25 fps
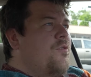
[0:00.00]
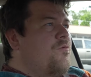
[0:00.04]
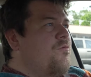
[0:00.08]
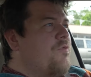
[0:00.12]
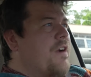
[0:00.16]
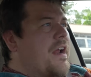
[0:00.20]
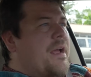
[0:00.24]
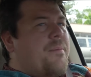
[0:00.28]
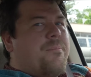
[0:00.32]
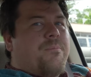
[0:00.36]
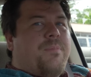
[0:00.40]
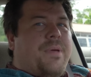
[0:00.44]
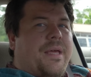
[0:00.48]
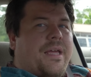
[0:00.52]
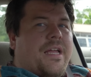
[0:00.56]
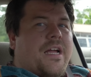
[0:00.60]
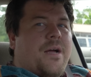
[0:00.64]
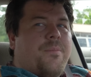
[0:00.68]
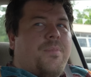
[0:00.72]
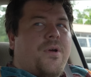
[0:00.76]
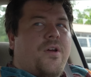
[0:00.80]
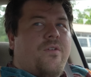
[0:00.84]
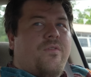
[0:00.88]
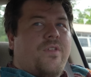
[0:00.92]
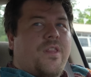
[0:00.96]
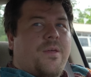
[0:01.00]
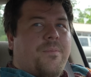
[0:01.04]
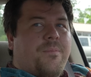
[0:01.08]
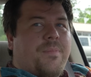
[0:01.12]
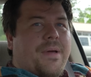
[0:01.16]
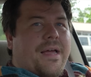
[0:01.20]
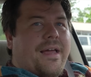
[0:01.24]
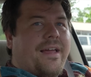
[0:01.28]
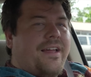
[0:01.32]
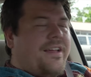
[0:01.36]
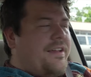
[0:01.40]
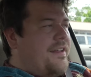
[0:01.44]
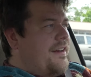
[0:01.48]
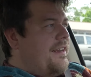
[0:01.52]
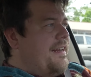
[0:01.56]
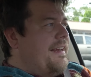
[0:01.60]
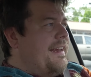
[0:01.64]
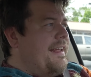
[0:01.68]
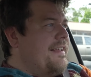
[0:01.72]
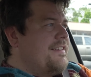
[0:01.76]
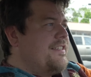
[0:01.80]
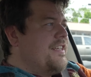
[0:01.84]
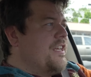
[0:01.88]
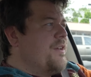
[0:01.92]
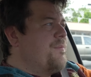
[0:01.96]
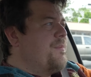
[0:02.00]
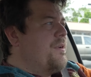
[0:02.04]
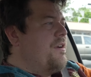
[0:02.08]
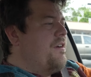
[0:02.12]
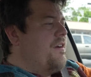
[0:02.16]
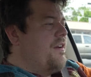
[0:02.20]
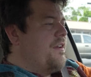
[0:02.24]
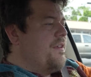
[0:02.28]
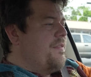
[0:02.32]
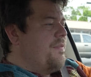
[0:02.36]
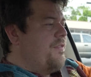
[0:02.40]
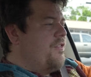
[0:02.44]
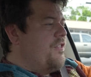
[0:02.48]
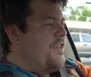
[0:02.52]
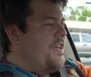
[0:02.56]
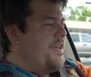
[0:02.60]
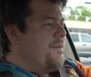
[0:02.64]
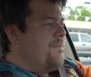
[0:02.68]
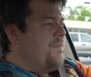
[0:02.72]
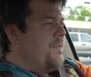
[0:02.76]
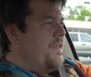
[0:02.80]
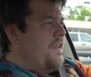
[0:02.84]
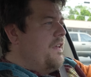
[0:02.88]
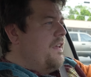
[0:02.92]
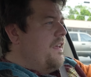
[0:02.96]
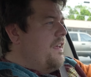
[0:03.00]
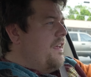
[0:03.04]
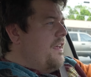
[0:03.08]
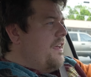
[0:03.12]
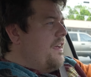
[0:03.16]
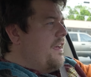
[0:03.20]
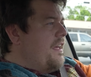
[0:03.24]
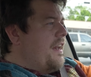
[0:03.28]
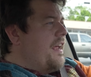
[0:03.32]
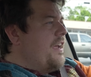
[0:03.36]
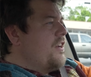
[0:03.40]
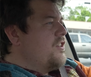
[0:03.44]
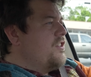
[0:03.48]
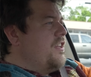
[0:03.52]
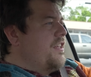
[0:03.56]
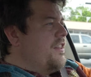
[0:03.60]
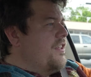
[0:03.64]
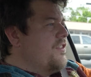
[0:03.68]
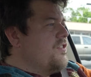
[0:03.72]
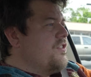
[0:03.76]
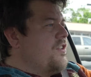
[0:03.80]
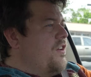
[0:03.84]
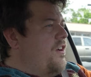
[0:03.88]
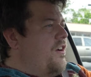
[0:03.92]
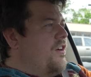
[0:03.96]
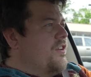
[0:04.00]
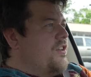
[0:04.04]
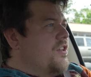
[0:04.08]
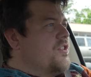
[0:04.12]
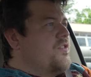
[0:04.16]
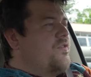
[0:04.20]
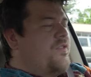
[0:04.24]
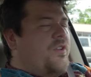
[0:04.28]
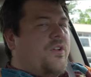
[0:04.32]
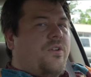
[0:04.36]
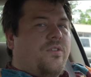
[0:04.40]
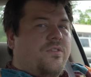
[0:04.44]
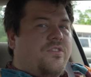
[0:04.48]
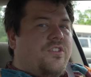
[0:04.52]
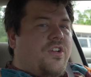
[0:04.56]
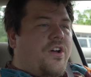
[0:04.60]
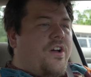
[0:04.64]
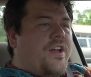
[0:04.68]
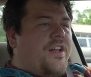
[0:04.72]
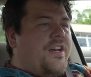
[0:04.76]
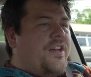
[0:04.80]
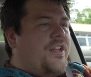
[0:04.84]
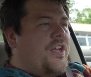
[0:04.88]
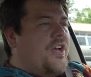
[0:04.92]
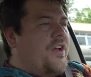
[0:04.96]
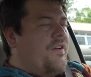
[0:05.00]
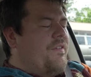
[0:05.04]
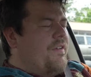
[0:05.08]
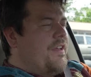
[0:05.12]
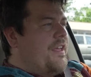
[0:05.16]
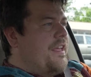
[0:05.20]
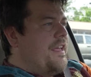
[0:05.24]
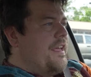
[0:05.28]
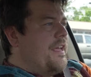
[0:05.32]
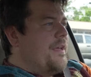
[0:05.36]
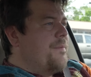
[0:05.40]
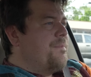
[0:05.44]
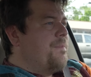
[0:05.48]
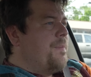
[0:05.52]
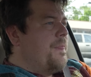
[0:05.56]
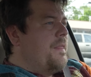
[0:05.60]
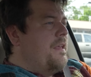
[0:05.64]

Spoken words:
Ram pickup over the back, kind of classic American thing. And actually, this car does feel tiny over here.